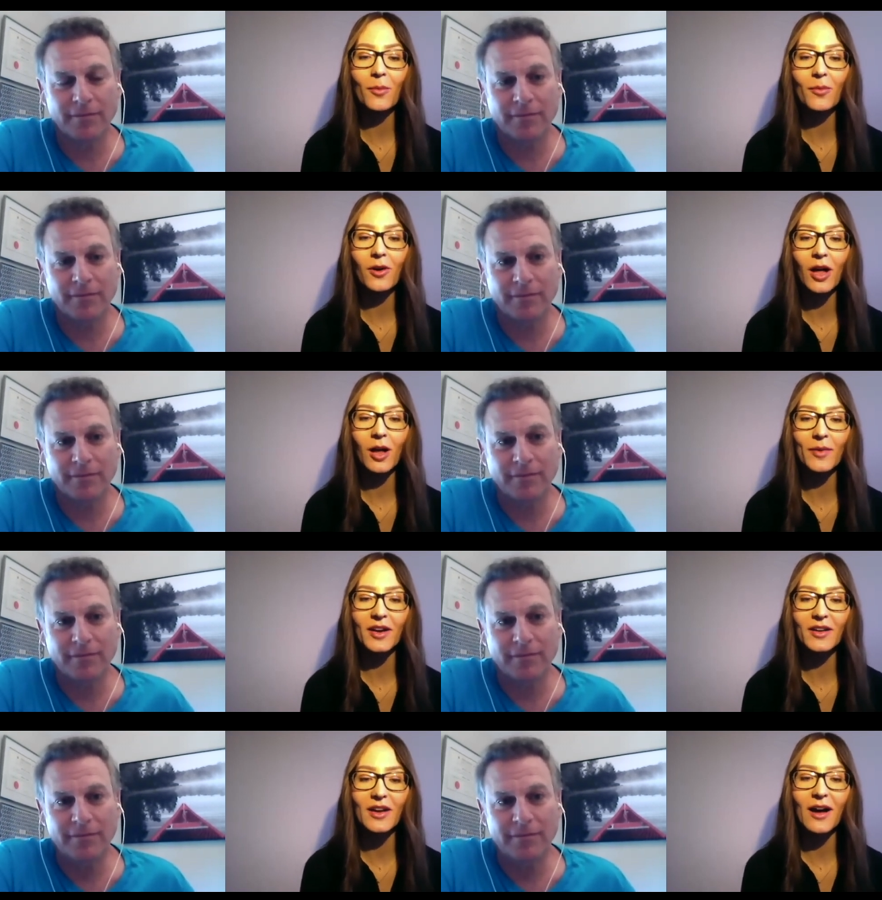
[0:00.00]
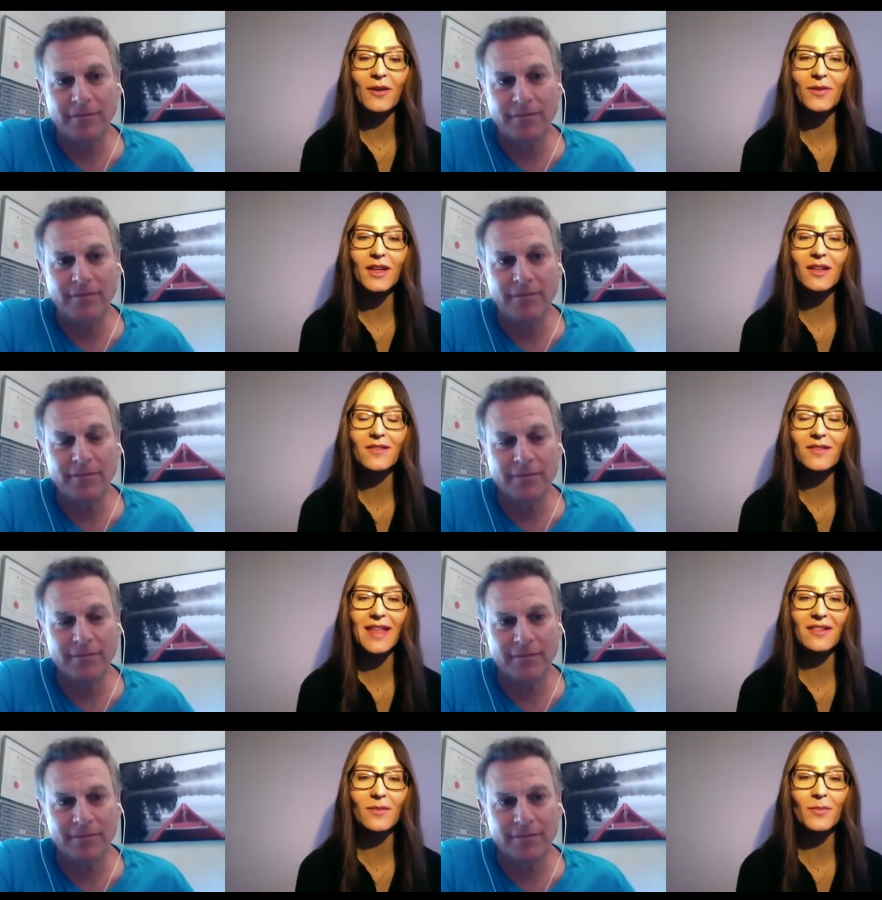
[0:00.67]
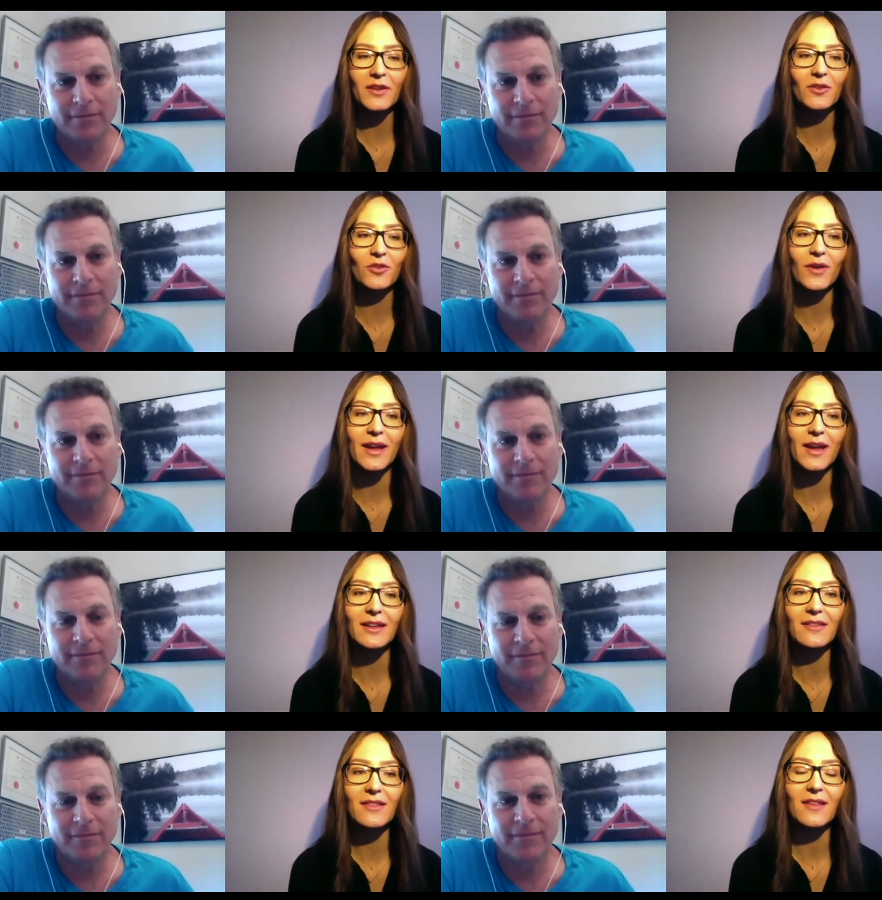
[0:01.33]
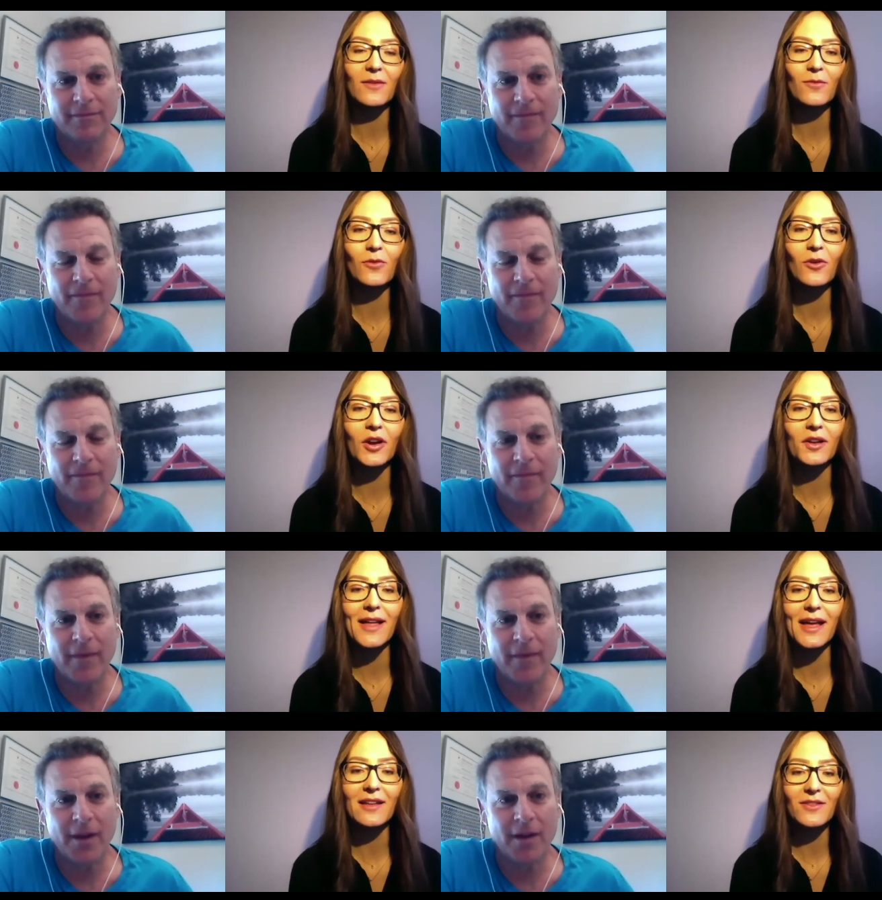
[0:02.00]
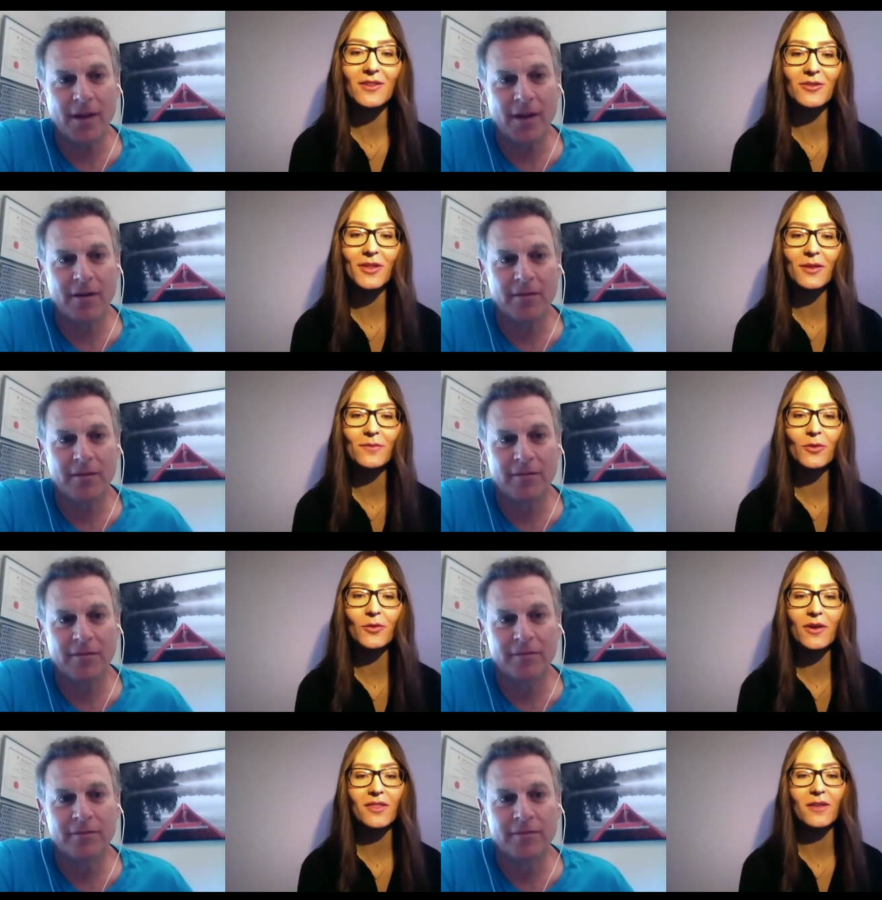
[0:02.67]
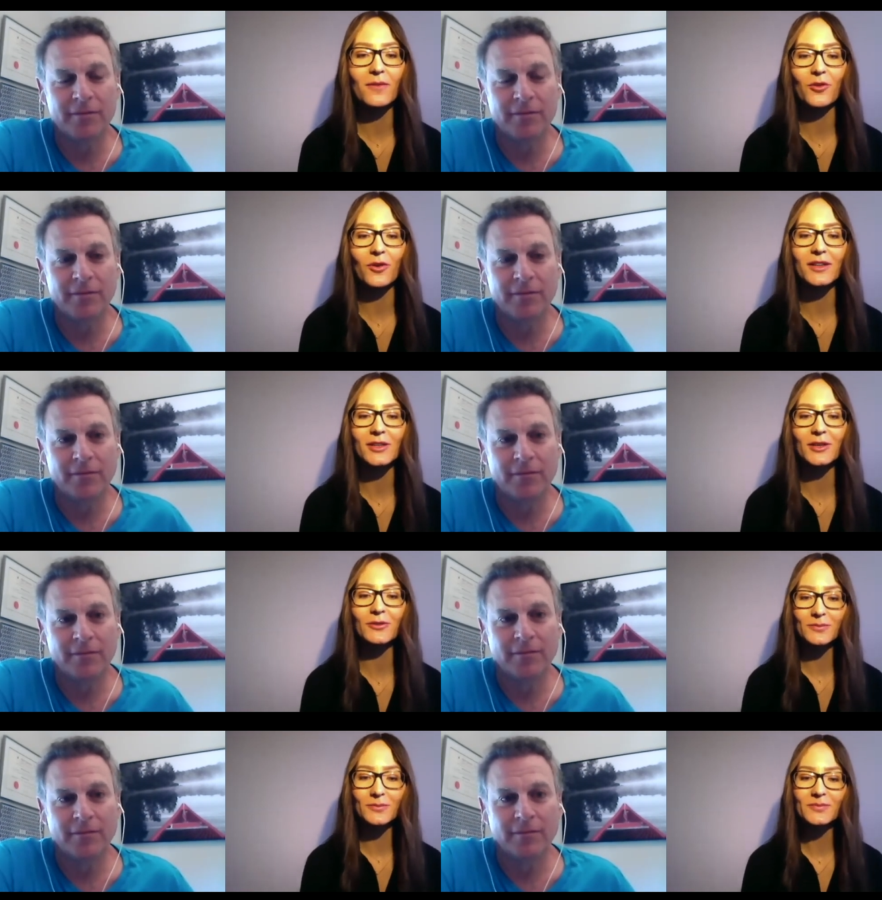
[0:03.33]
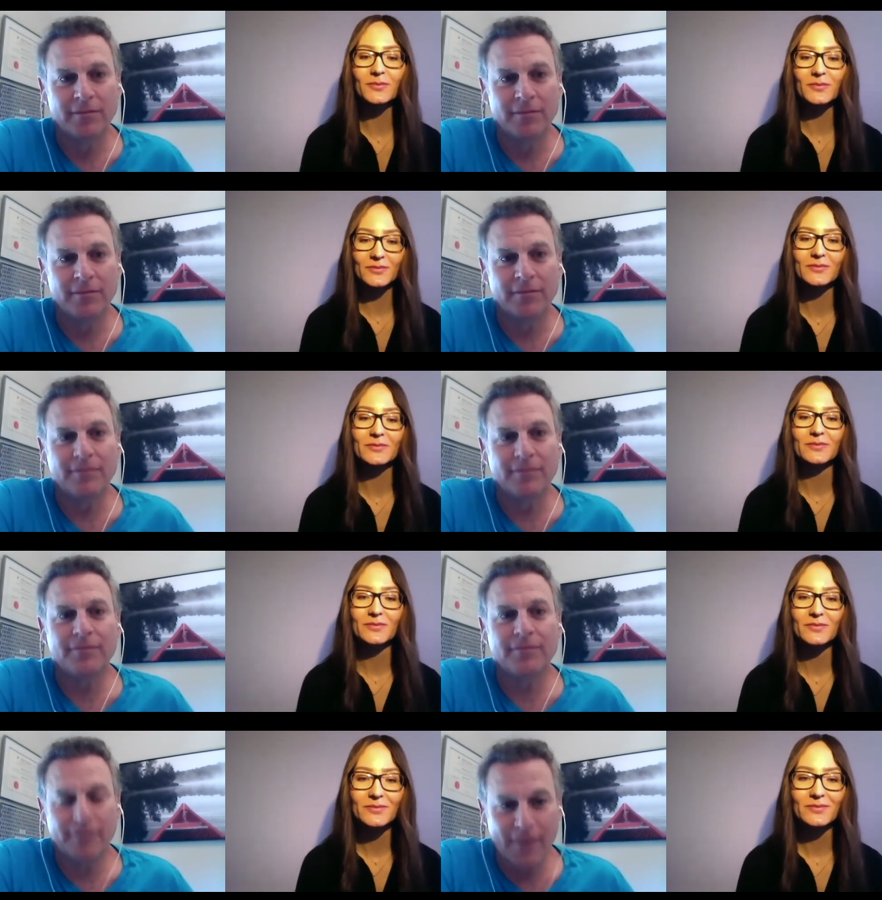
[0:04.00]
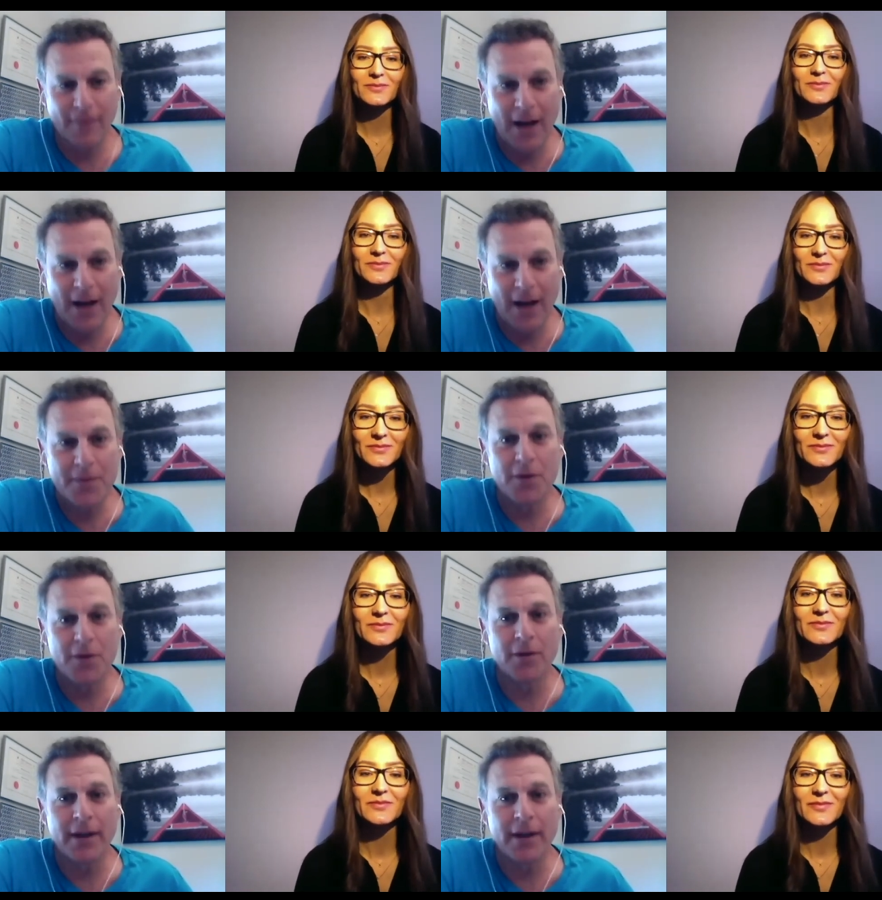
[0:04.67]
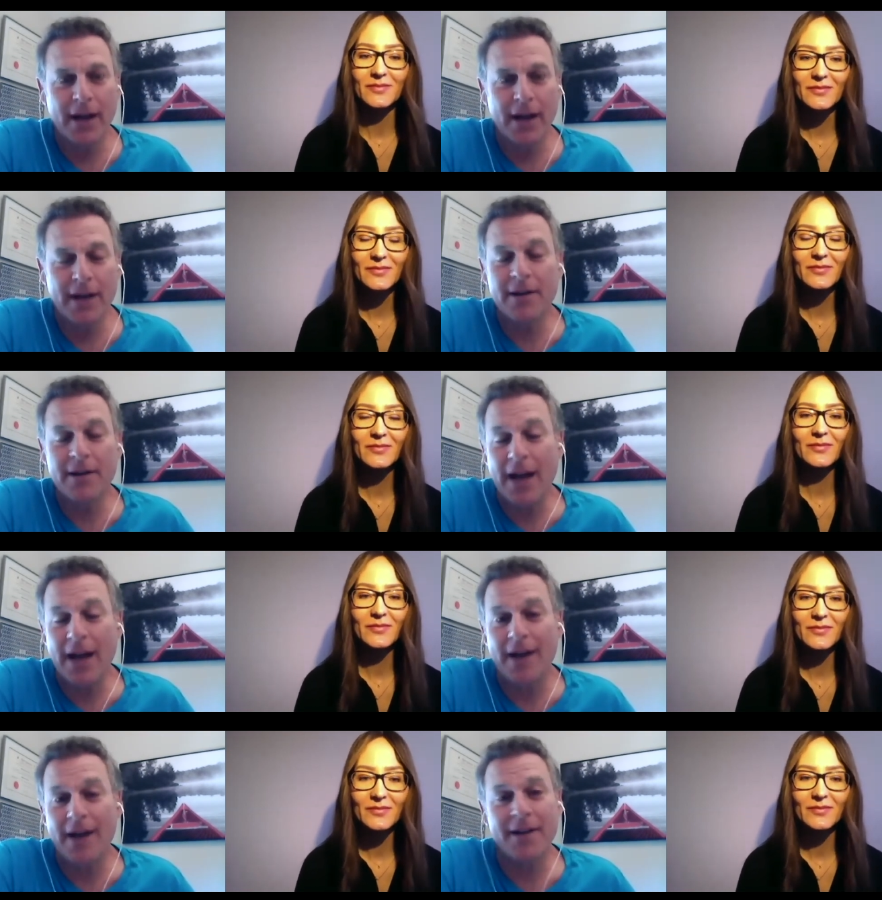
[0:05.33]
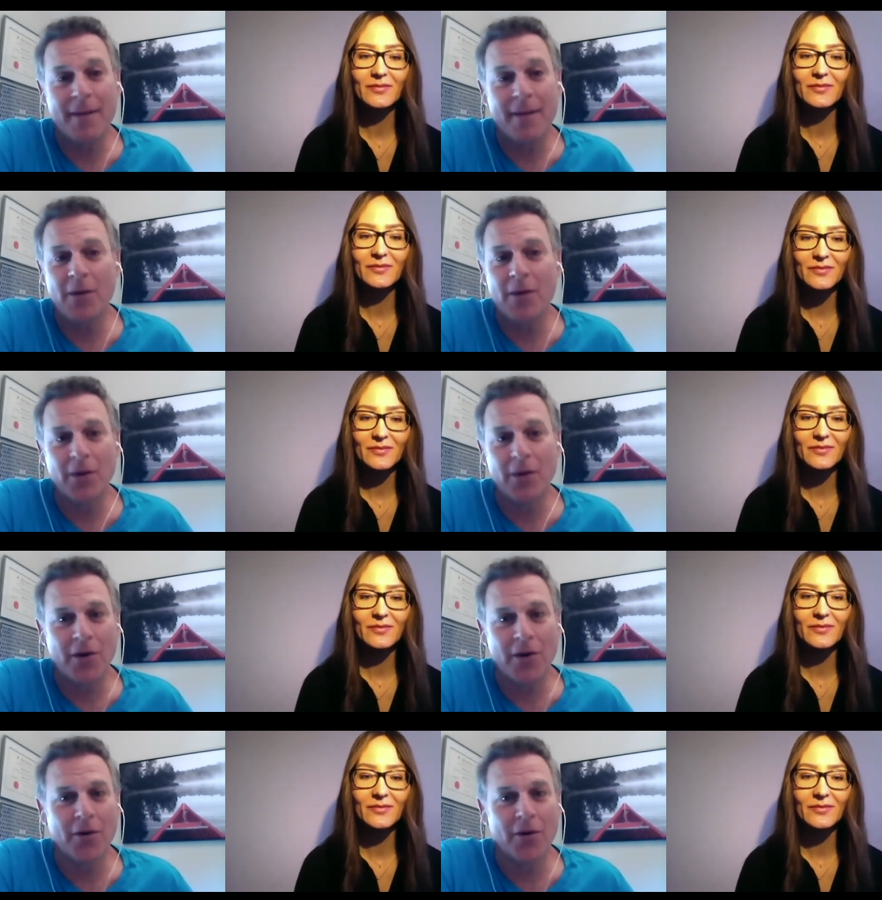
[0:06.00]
Speaker 1: Hallmark office. That's been great for clients who live north of Toronto.
Speaker 2: Absolutely, and yeah, and Yemi will go to